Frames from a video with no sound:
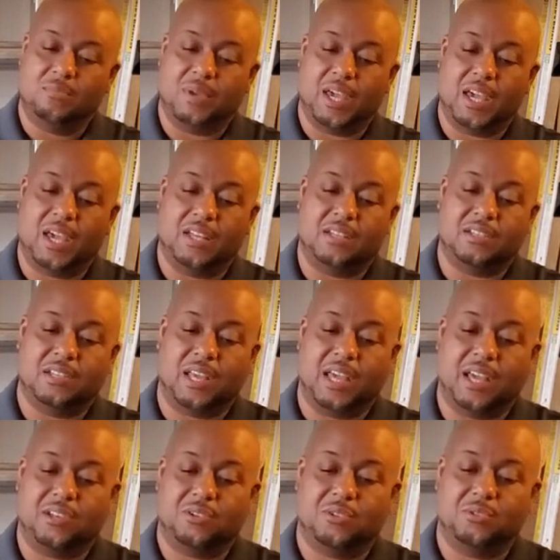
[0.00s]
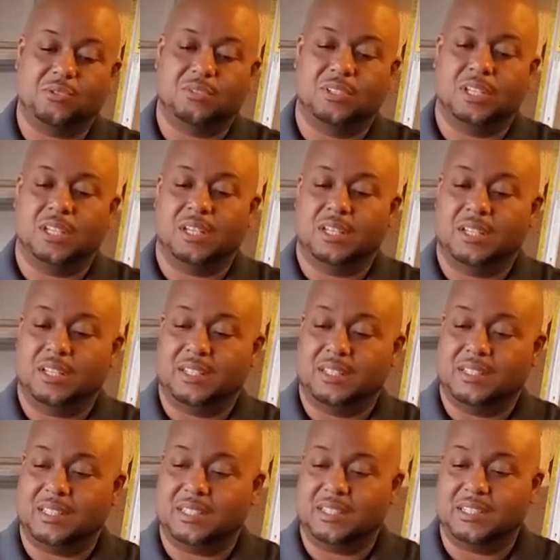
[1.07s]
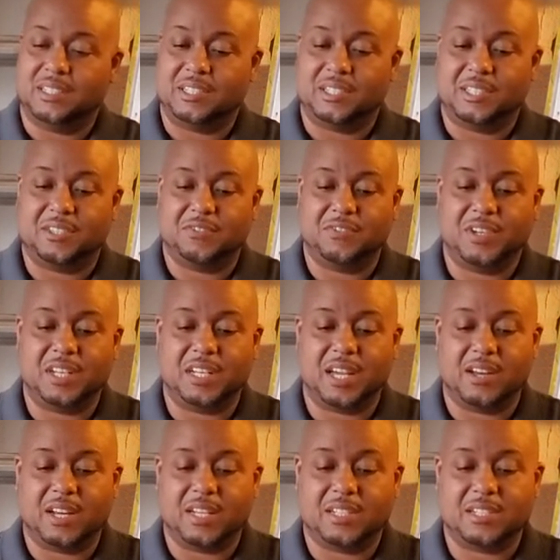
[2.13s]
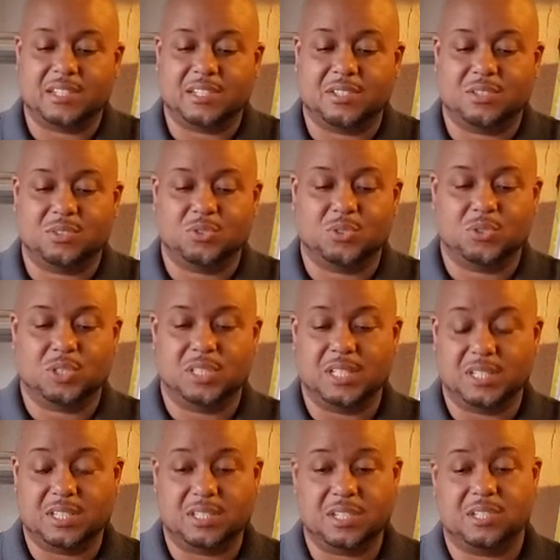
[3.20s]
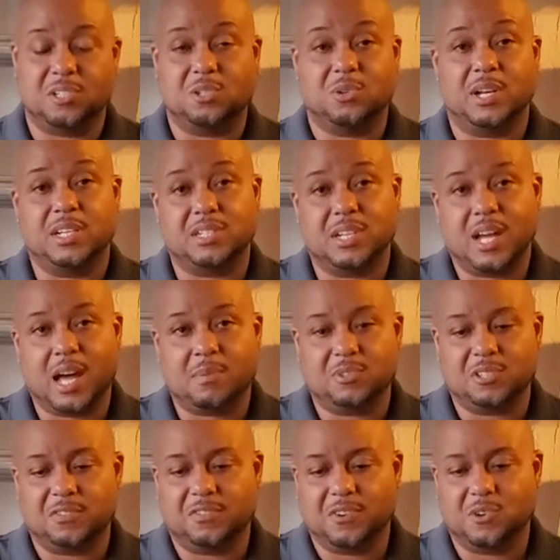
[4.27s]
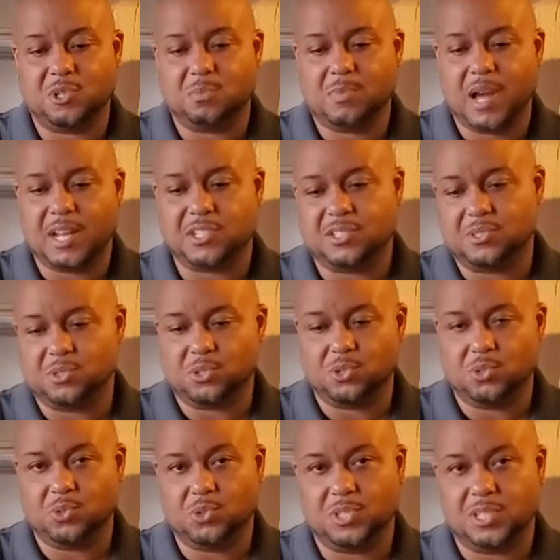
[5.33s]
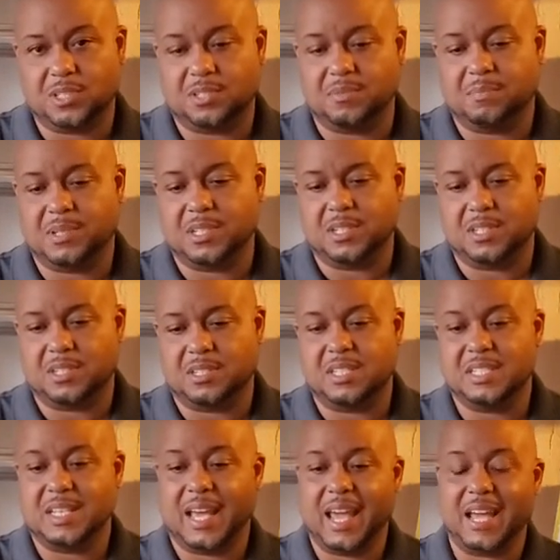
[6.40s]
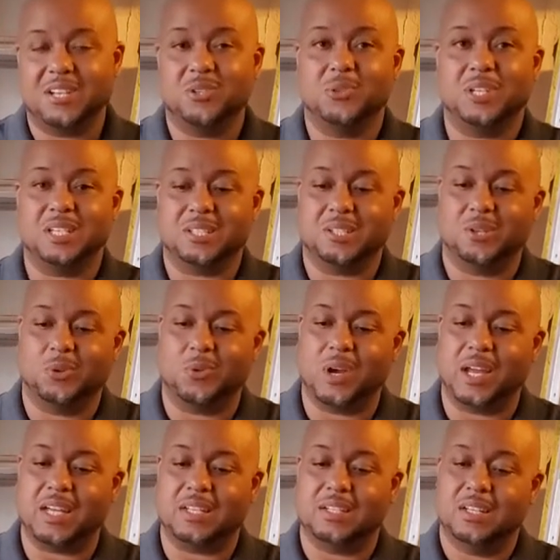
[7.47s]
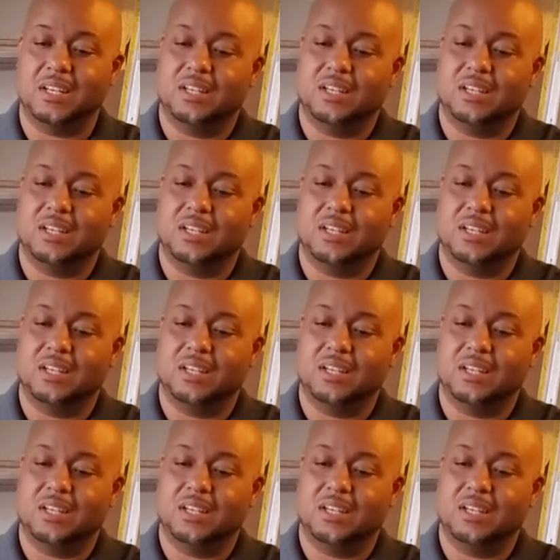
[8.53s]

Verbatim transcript: Man, this handle, it, it's, it's funny how they just did such a great job on the first modular tool system because this handle is great.